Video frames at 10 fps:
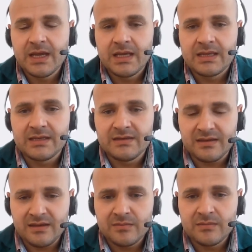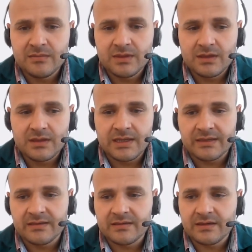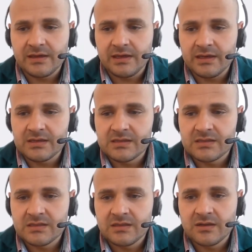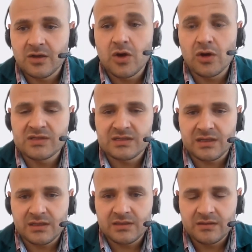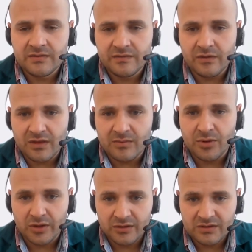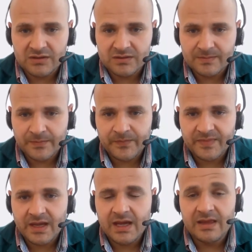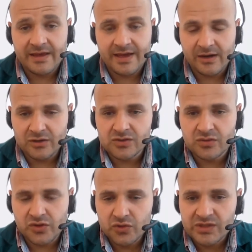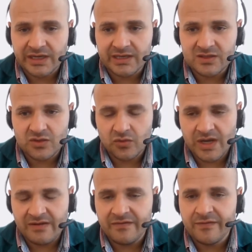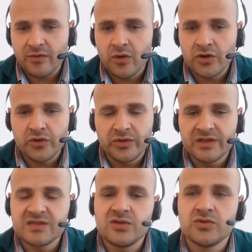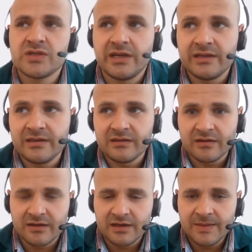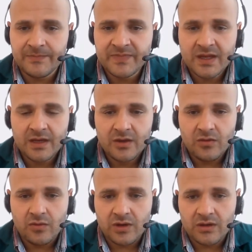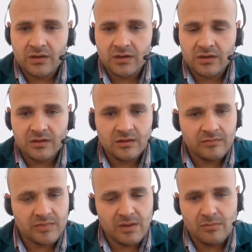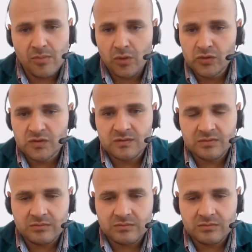the team that is costing for the products, they are also using it. So we have 4 units using it internally, with a most